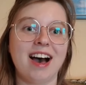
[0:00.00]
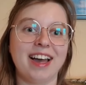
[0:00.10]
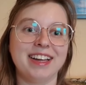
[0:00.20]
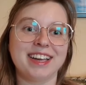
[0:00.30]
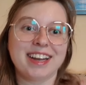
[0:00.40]

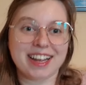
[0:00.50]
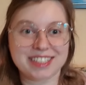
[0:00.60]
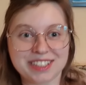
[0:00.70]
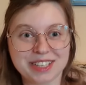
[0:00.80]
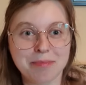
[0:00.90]
I can
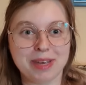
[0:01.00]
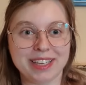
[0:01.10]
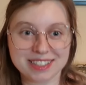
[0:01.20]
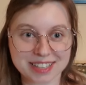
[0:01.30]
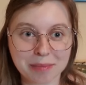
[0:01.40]
actually
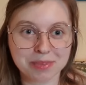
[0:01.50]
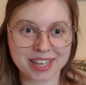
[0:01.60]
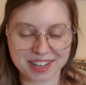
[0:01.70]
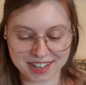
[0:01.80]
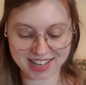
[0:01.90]
make
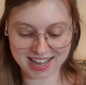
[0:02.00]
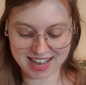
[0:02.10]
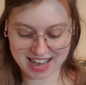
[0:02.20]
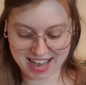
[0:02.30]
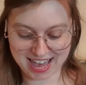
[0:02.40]
something
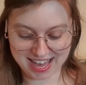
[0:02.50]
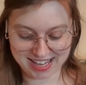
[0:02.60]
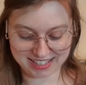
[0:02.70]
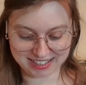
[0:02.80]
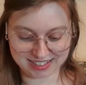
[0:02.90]

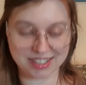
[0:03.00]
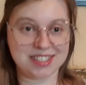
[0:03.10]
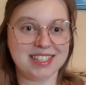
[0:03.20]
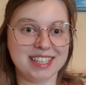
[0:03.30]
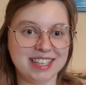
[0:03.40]
and
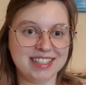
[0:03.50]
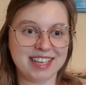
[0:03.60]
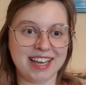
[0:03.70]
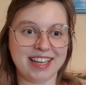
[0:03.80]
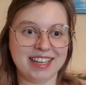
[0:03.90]

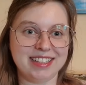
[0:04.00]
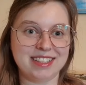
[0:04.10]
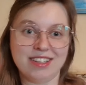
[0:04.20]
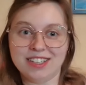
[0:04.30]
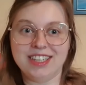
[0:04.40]
succeed
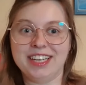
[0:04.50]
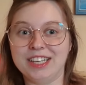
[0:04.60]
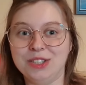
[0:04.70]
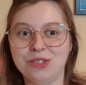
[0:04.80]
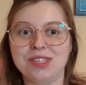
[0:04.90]
at learning
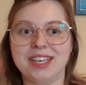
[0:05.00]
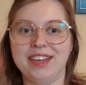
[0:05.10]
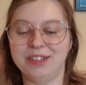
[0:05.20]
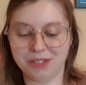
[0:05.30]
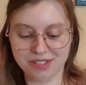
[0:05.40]
a new
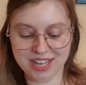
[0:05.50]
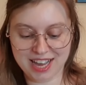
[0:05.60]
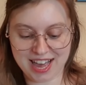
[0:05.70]
skill.